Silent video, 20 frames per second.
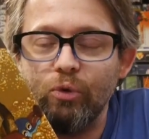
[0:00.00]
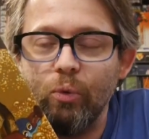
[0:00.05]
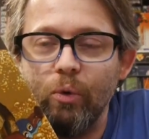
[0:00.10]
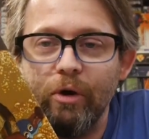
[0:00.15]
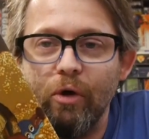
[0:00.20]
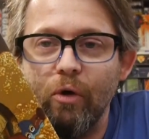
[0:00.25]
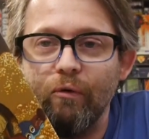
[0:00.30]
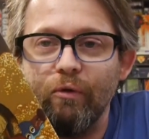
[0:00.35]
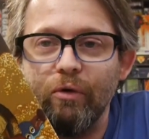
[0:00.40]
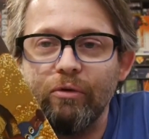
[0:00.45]

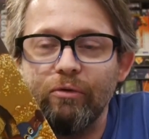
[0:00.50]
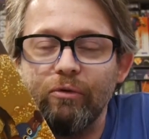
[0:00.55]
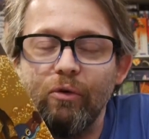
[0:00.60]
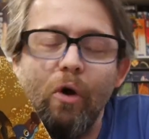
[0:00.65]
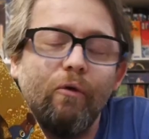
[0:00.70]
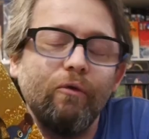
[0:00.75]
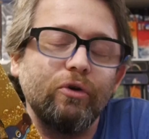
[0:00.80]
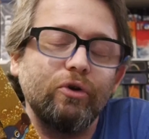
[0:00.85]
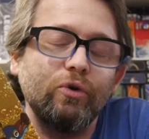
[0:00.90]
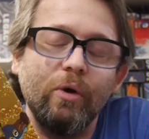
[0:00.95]
twenty over
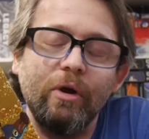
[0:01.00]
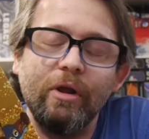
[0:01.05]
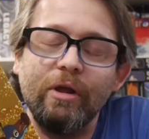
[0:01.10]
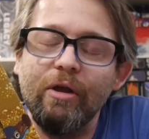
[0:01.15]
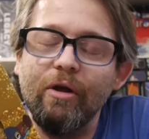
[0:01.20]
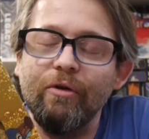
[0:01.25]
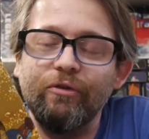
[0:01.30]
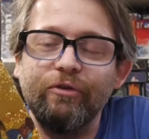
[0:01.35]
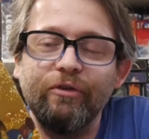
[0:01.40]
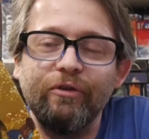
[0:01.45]
over twenty
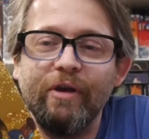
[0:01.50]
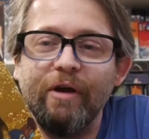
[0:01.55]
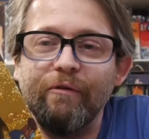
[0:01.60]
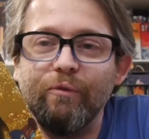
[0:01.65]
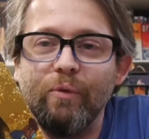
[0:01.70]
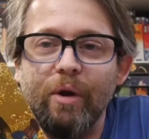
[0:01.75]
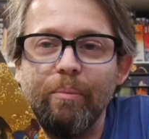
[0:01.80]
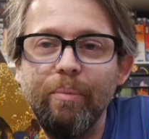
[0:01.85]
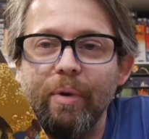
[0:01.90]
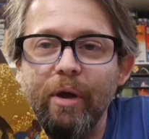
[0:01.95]
years since
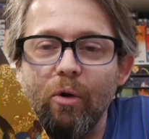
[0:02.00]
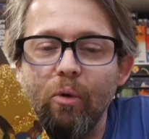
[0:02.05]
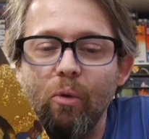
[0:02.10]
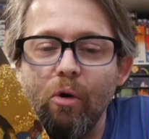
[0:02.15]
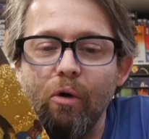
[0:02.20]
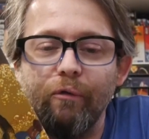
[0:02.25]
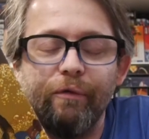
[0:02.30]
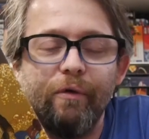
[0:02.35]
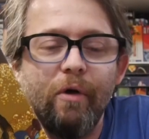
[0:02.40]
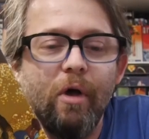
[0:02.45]
I've read
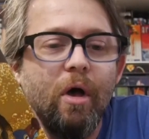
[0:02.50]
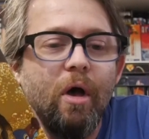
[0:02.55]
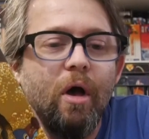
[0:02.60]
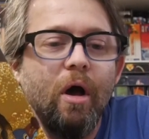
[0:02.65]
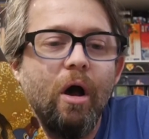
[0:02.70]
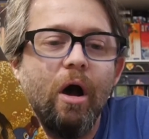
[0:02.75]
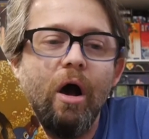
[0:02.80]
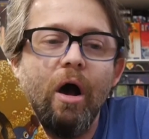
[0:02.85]
Beowulf.